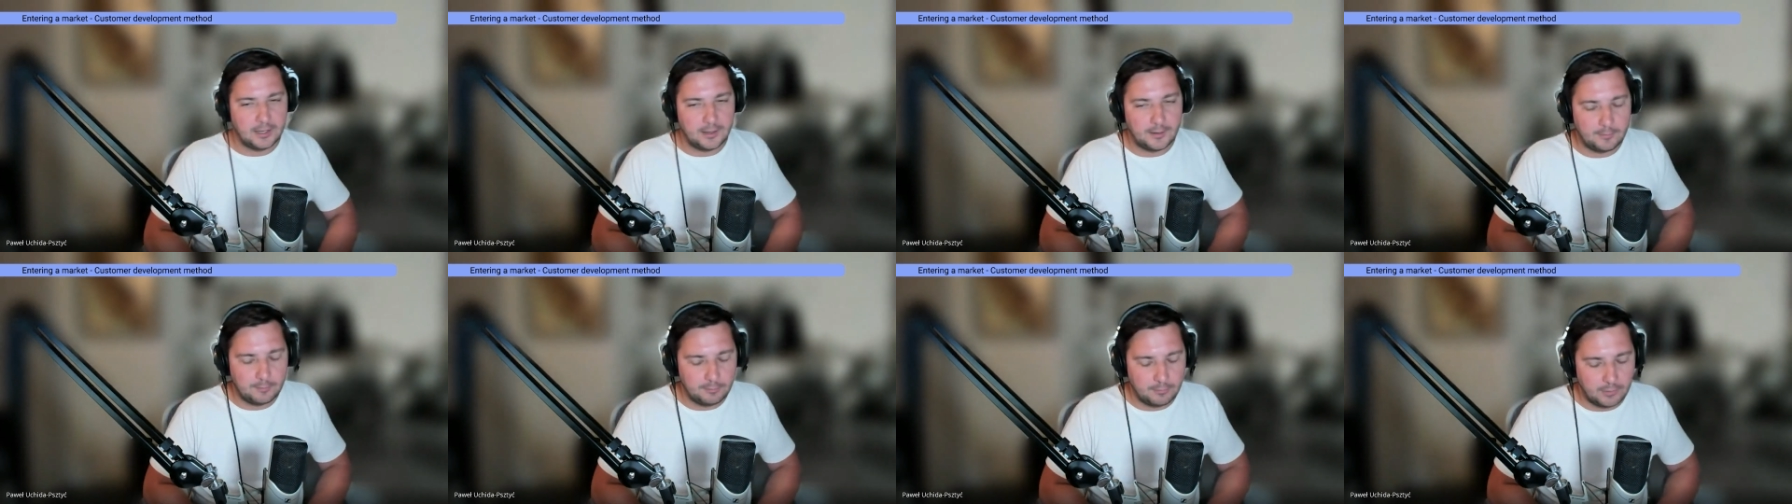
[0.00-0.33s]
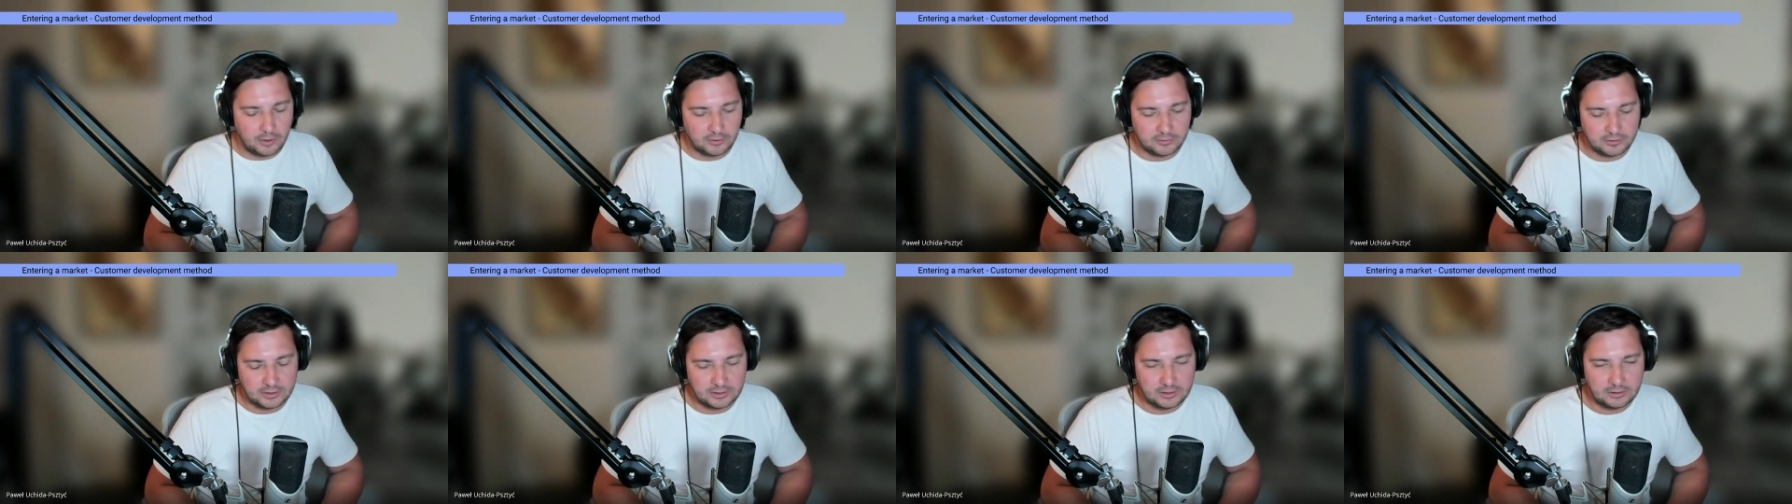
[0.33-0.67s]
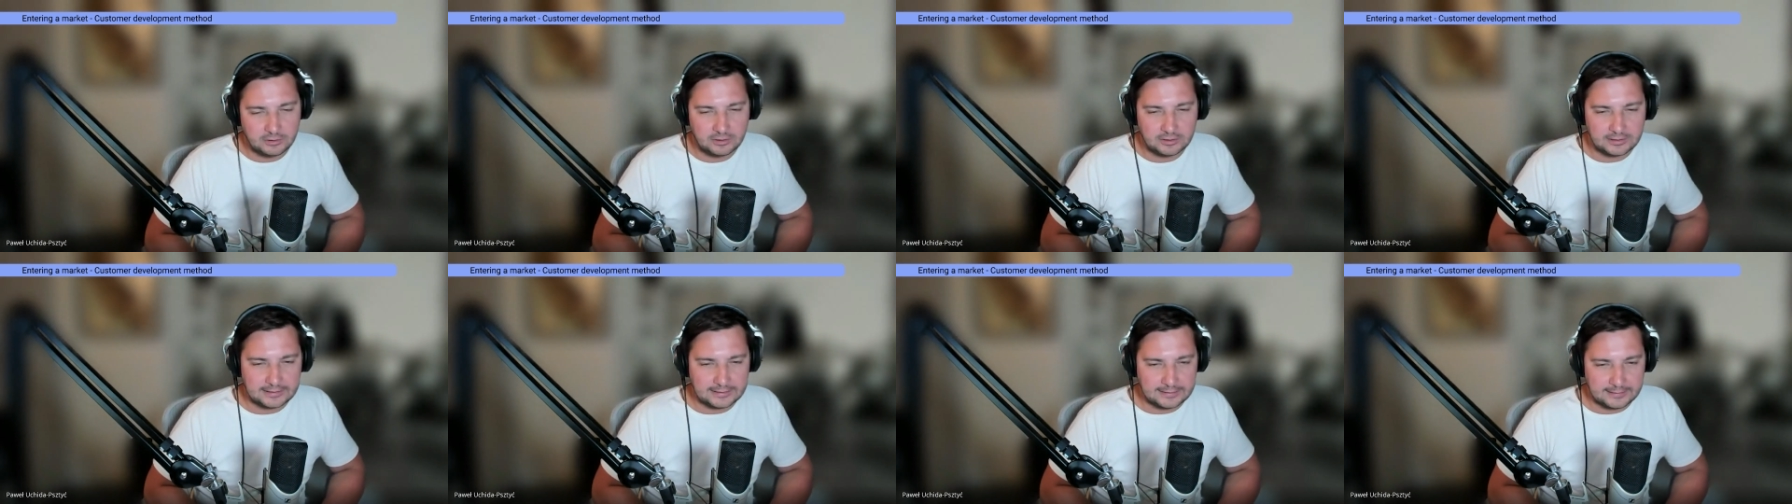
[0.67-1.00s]

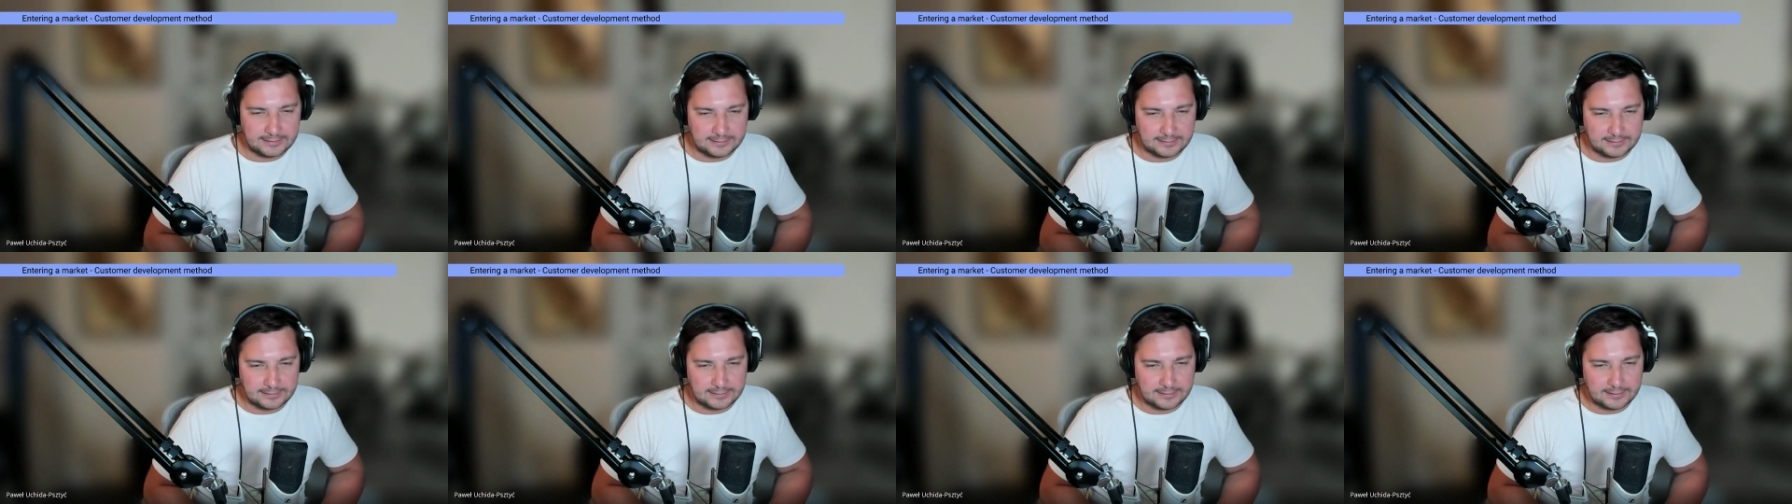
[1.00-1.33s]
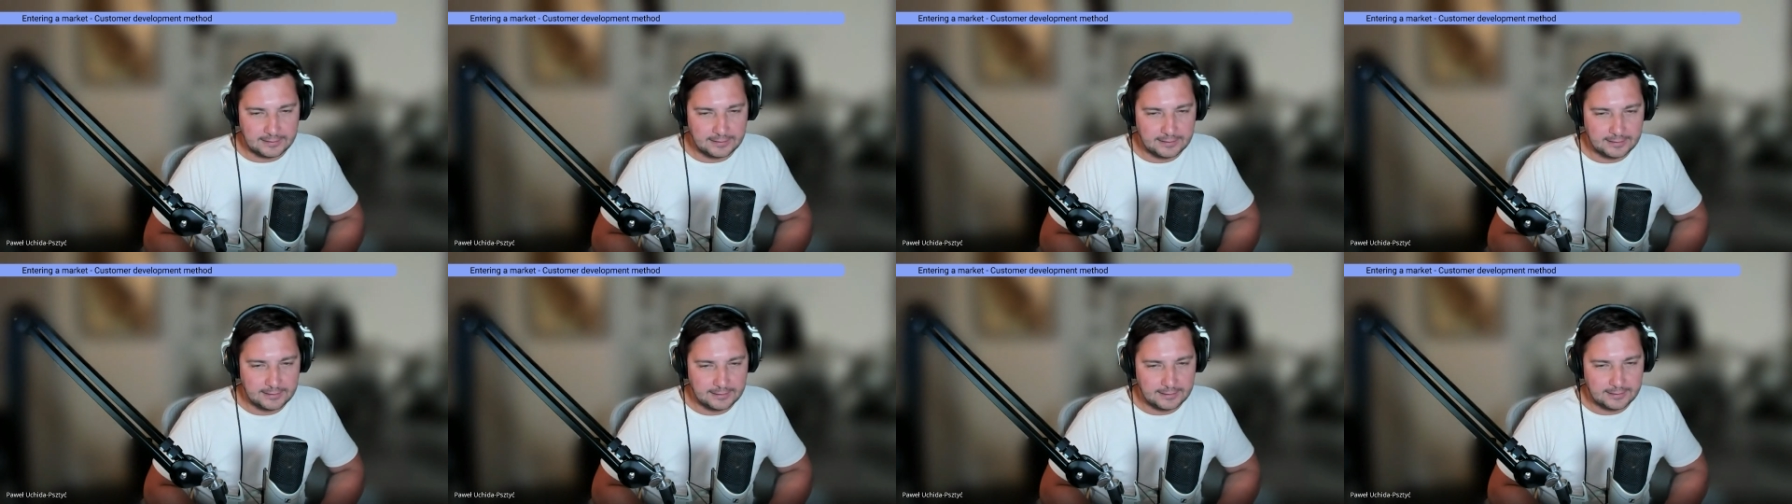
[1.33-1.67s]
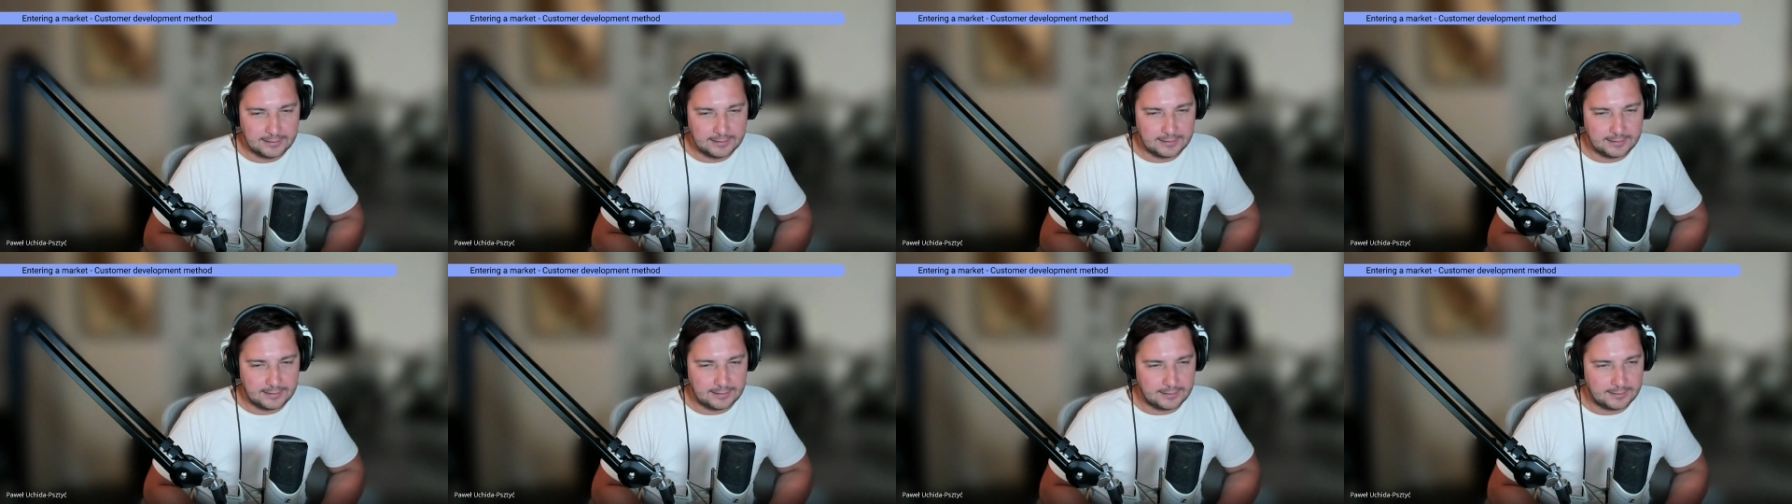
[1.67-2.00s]
model in
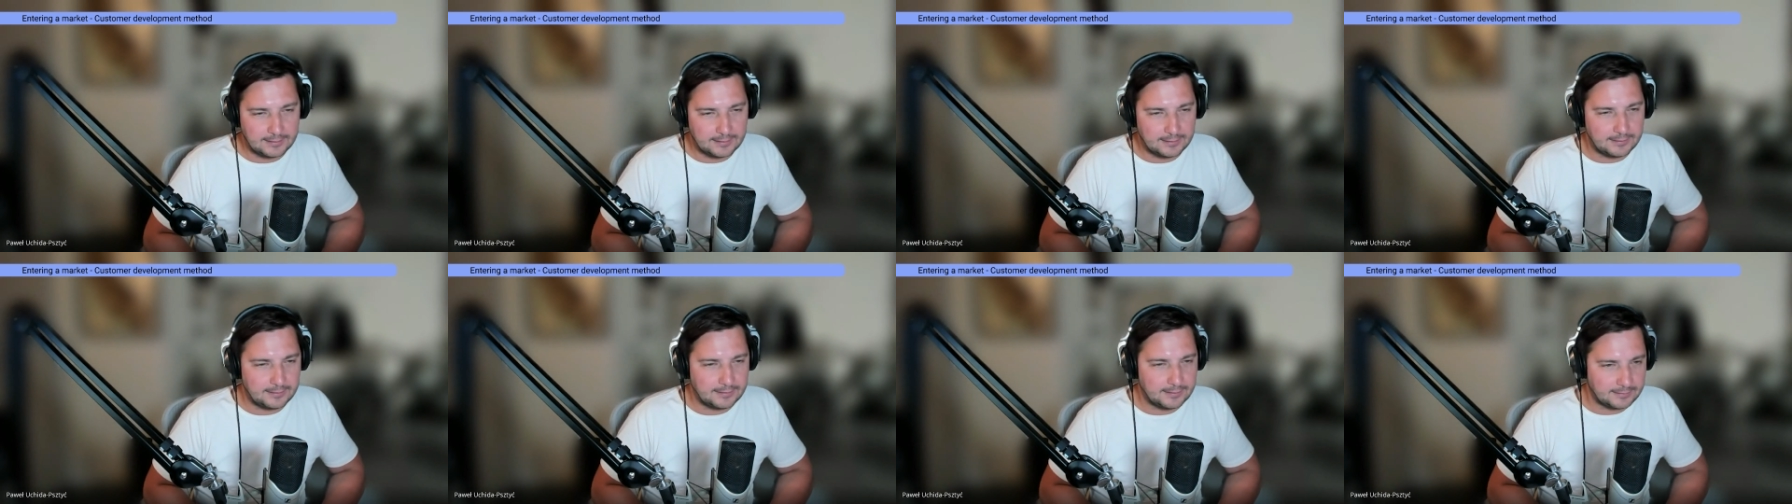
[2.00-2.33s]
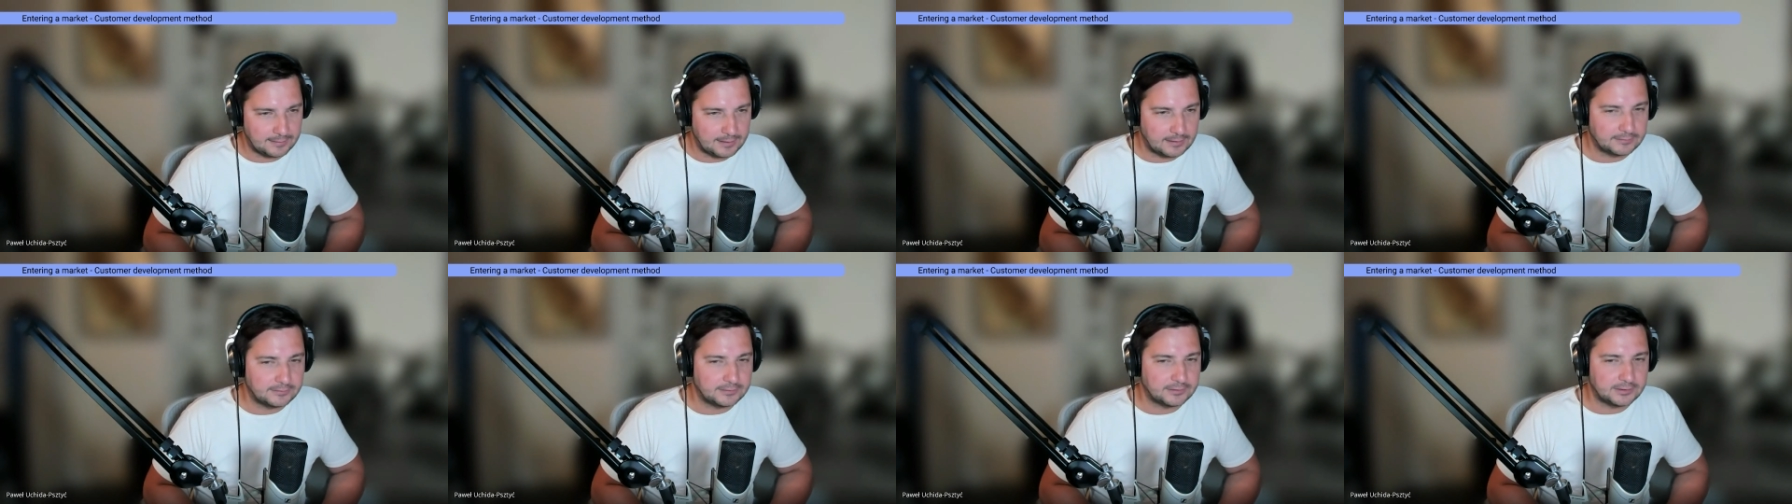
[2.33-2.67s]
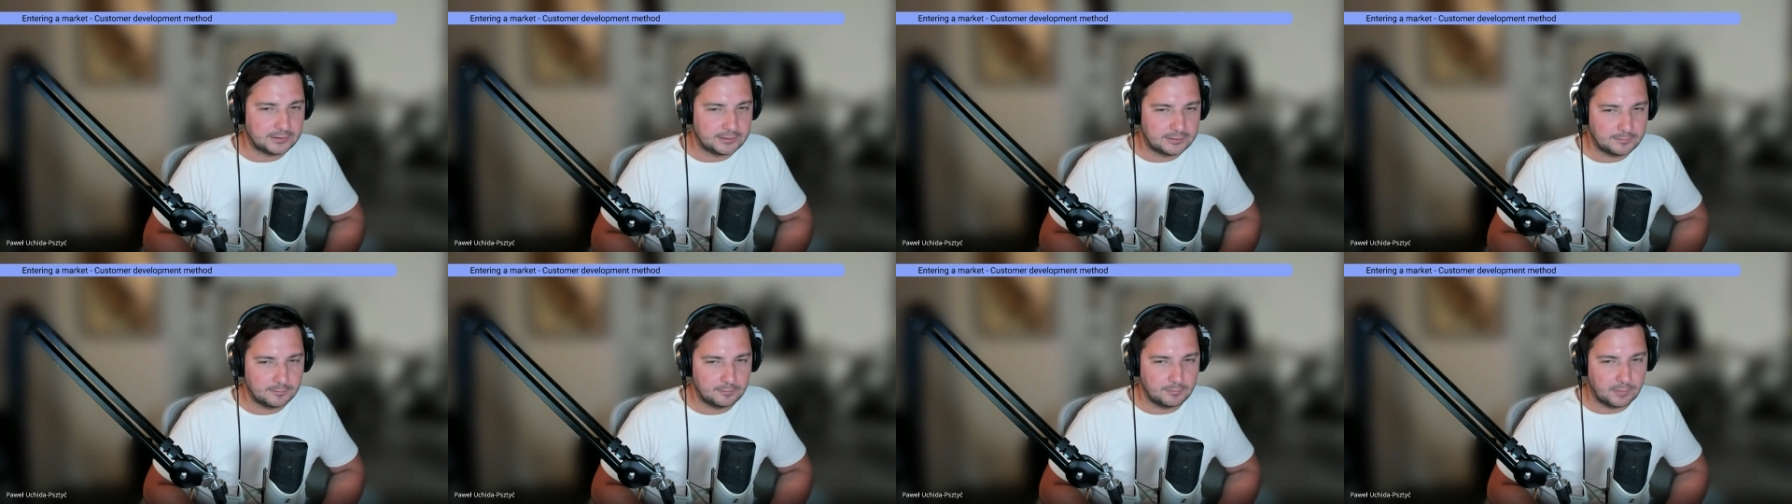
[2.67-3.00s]

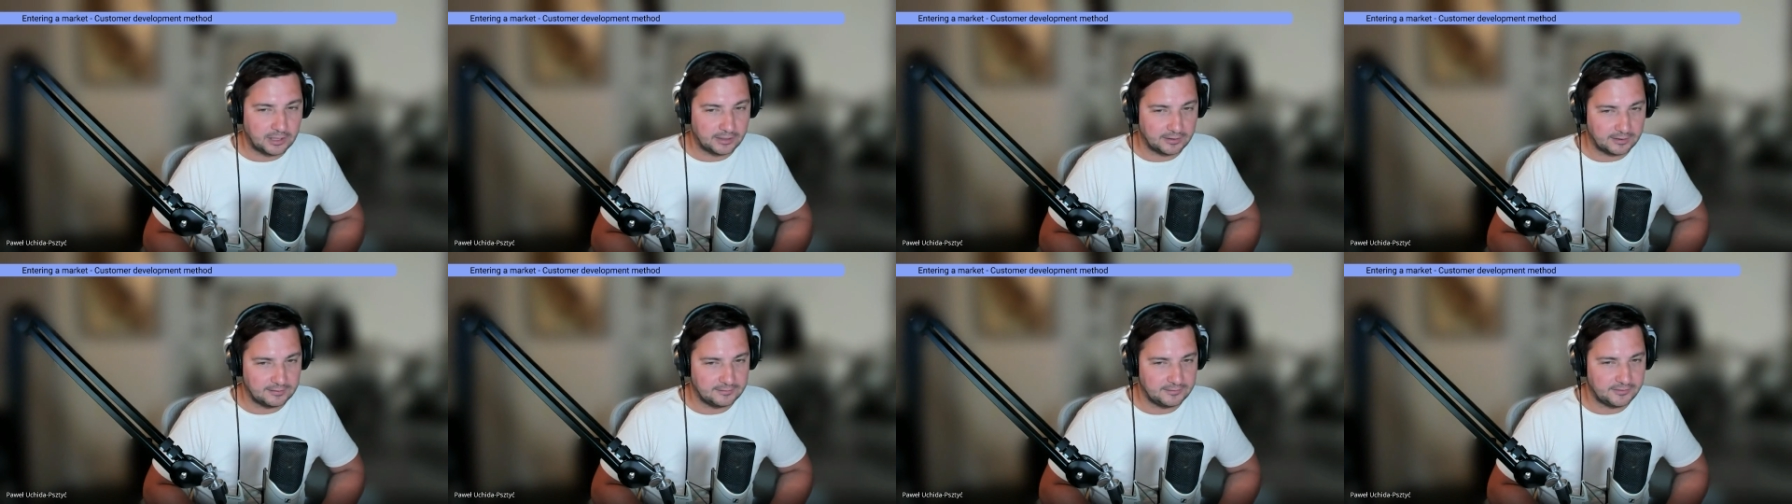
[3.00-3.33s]
another market.